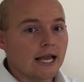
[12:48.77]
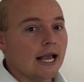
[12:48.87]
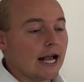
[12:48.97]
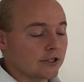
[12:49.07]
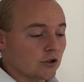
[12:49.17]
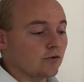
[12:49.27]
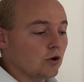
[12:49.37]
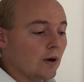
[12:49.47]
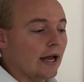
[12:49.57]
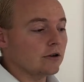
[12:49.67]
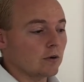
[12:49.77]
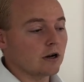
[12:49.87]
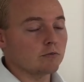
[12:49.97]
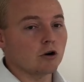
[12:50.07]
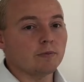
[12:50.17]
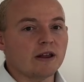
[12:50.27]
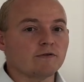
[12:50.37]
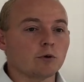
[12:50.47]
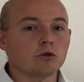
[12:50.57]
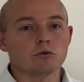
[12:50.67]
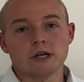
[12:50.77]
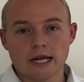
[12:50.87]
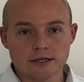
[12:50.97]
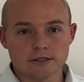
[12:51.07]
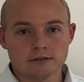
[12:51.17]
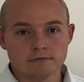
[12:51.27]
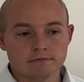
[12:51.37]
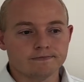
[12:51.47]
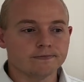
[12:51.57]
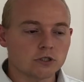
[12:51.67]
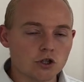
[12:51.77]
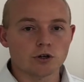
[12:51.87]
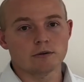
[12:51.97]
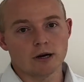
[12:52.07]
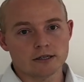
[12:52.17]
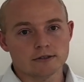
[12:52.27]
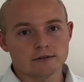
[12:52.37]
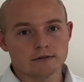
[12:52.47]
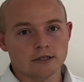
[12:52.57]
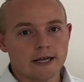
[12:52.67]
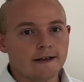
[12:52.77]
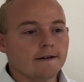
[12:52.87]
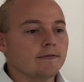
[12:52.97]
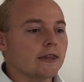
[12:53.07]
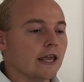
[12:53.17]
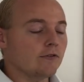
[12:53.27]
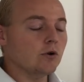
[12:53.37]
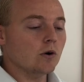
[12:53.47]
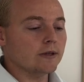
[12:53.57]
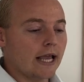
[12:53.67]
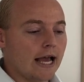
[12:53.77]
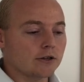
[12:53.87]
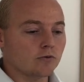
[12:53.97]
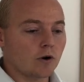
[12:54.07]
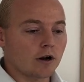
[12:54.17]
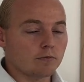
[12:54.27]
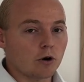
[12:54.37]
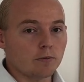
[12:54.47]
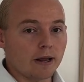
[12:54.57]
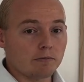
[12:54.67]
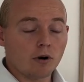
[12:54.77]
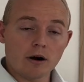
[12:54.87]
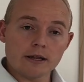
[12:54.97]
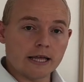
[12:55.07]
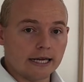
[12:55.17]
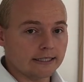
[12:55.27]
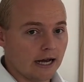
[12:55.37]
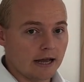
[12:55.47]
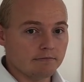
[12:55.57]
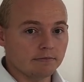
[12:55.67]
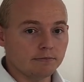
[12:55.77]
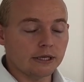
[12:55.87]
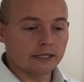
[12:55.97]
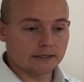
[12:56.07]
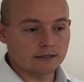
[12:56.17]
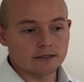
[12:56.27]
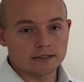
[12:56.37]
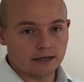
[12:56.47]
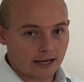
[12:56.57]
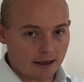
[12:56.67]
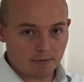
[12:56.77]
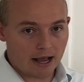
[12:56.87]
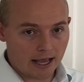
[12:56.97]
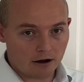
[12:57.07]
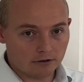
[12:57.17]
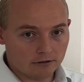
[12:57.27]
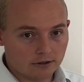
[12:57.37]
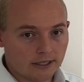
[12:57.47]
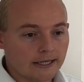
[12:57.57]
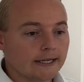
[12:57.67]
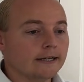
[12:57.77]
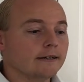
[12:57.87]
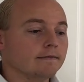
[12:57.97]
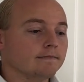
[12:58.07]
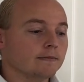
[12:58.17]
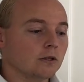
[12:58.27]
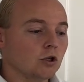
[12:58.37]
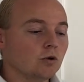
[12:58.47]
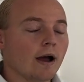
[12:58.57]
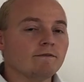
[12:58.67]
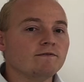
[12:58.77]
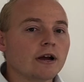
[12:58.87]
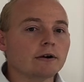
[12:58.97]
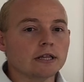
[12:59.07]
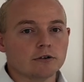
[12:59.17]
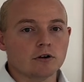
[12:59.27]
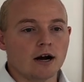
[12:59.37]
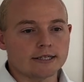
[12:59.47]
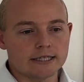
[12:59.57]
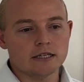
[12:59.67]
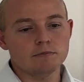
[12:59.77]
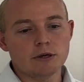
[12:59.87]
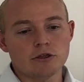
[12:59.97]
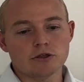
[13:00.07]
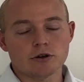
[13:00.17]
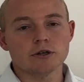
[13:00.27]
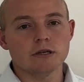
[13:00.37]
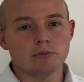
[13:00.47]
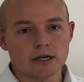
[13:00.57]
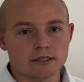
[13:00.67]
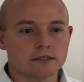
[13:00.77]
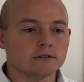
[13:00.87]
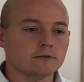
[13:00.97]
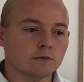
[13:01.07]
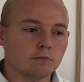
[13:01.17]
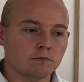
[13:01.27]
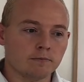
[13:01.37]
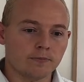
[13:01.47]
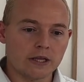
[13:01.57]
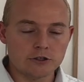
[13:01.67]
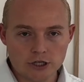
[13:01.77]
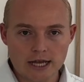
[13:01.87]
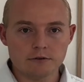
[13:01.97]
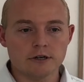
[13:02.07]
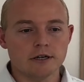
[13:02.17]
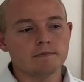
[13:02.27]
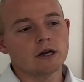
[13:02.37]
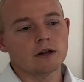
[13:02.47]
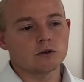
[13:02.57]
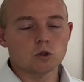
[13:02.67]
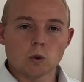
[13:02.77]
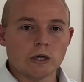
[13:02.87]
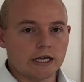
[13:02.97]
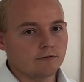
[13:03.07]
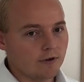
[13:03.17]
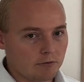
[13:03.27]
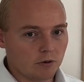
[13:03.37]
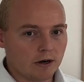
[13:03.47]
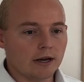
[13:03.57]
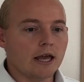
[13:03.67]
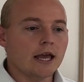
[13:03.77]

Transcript: And so if you had to run on propane for 3 days, it's $30. If you only had to run on propane part of that time because the sun came back out, you have very little cost. It could be $30 in January, another $20 in February,